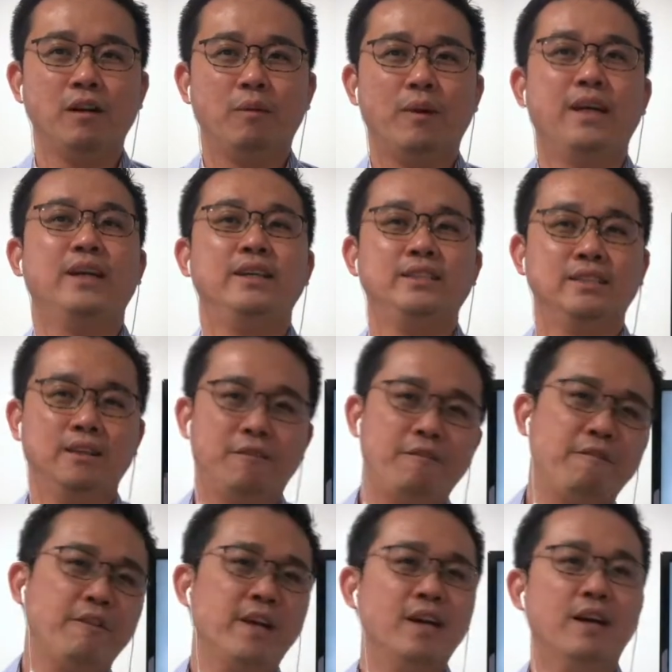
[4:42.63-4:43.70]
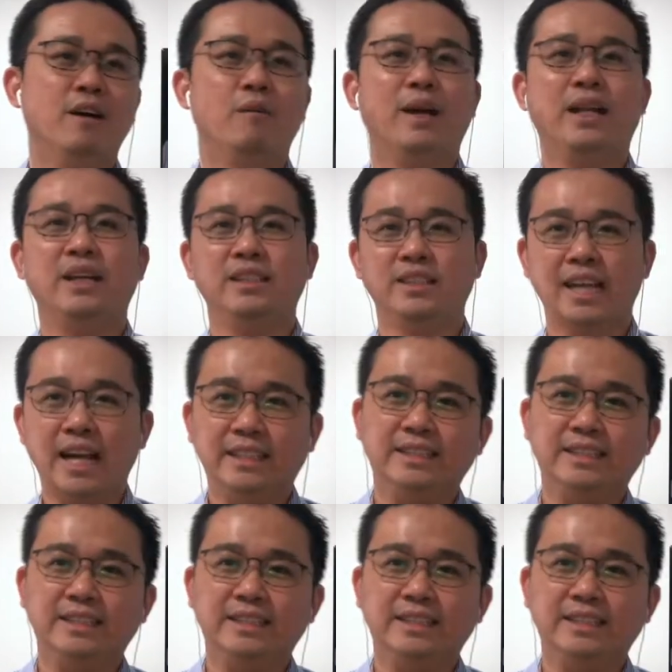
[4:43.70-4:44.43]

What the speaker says: whether it's the fear, whether it's